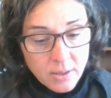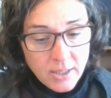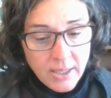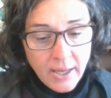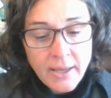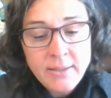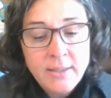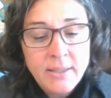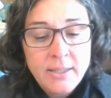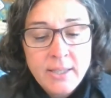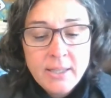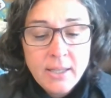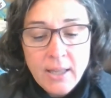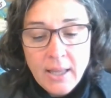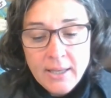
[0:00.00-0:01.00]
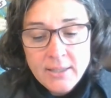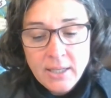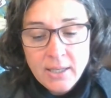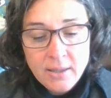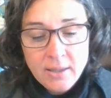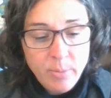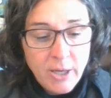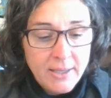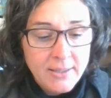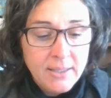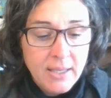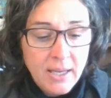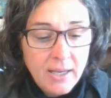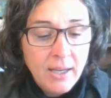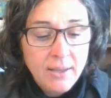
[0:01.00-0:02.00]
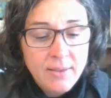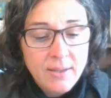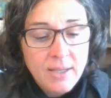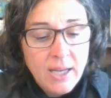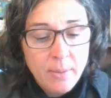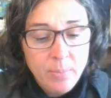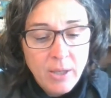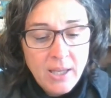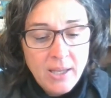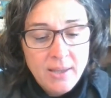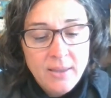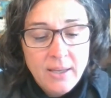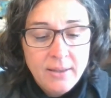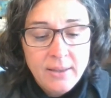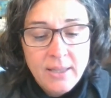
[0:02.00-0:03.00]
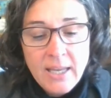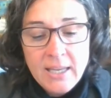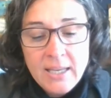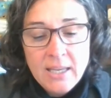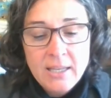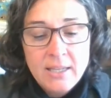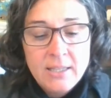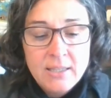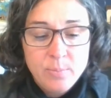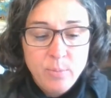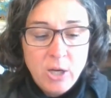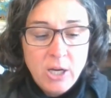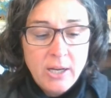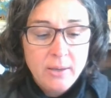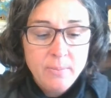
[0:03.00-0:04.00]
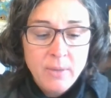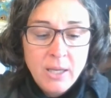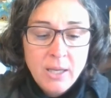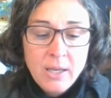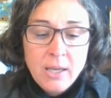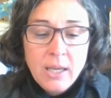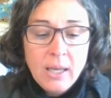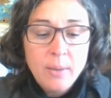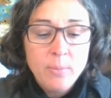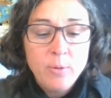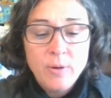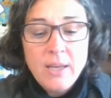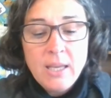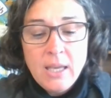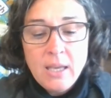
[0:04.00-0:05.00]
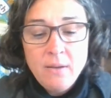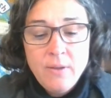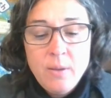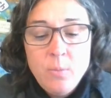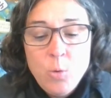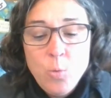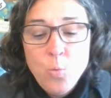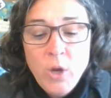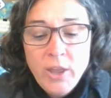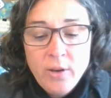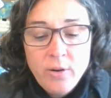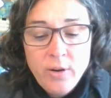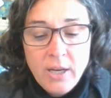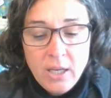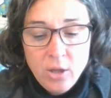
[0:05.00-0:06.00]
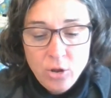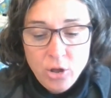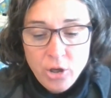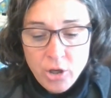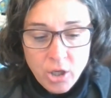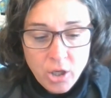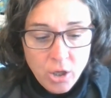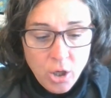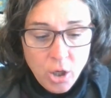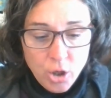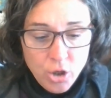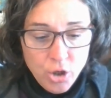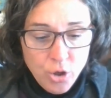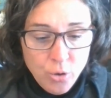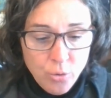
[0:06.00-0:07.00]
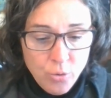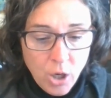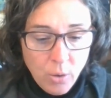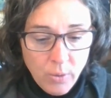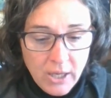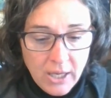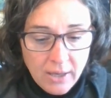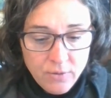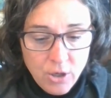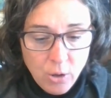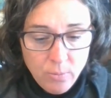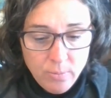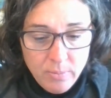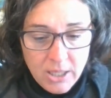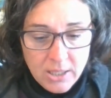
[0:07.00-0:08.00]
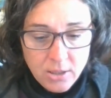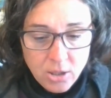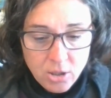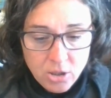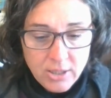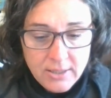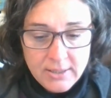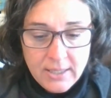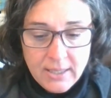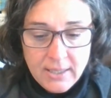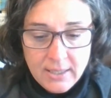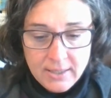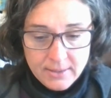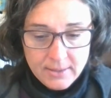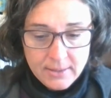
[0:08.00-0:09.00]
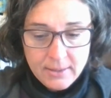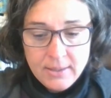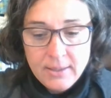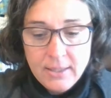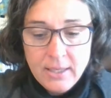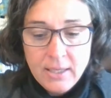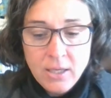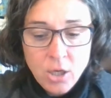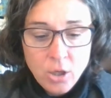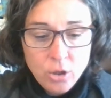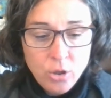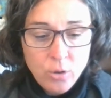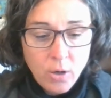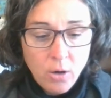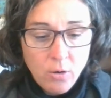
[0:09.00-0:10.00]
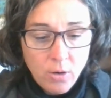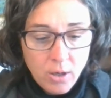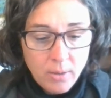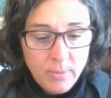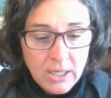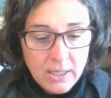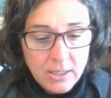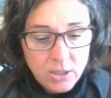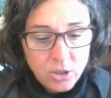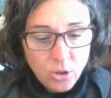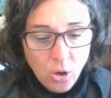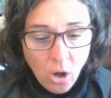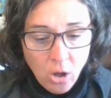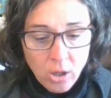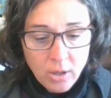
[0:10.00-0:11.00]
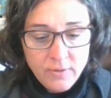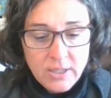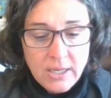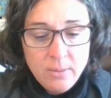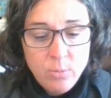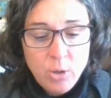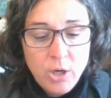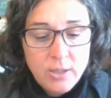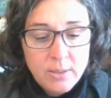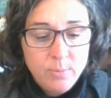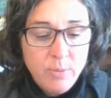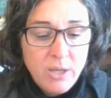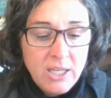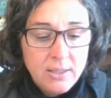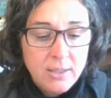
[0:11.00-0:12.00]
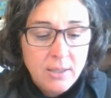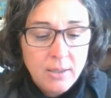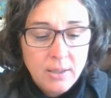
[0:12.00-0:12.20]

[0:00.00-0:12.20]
he asked, glancing at the basket and the napkin that lay in its bottom. Anne-Marie gave him a withering look. "You know we have no meat," she said insolently. "Your army eats all of Denmark's meat."